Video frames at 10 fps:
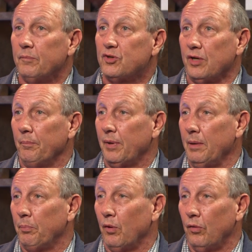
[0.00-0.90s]
Some
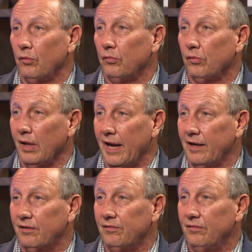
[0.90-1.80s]
people
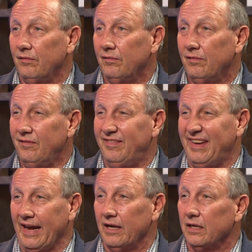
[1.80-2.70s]
like
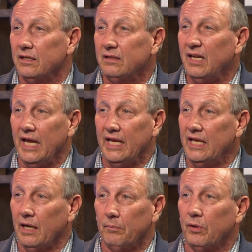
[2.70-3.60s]
data
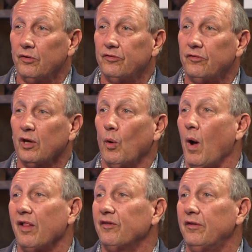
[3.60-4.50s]
and numbers, the
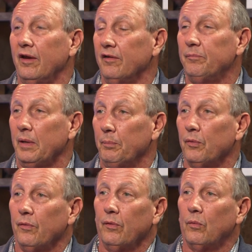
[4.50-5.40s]
qualitative
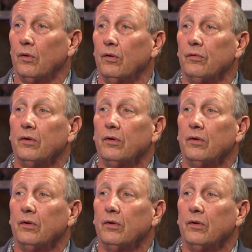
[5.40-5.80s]
people in the world.